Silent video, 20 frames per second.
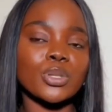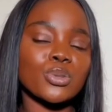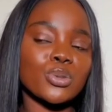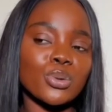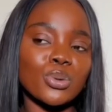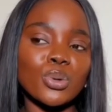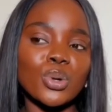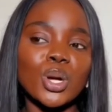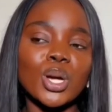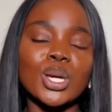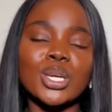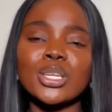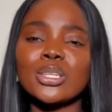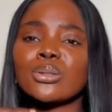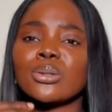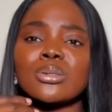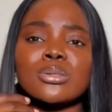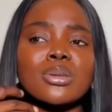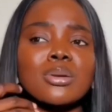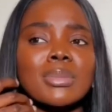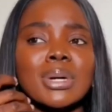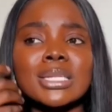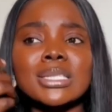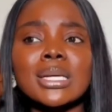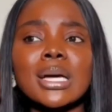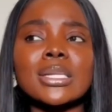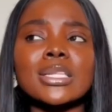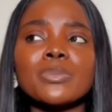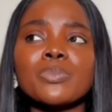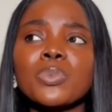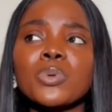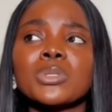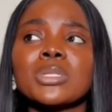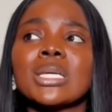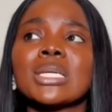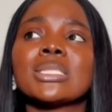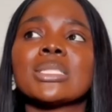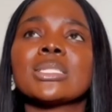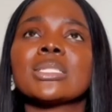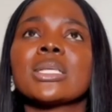So it does not matter the
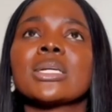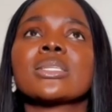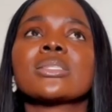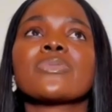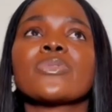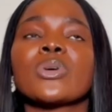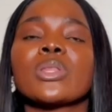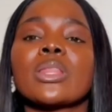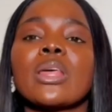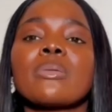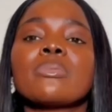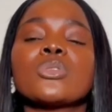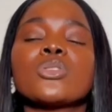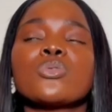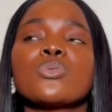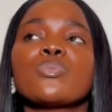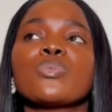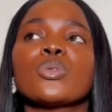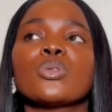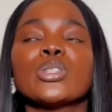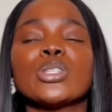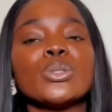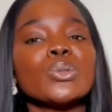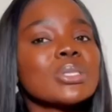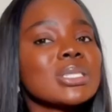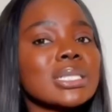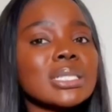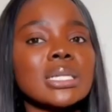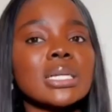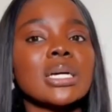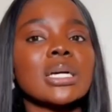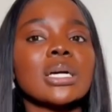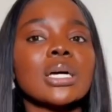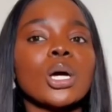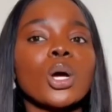process it takes for them to produce it.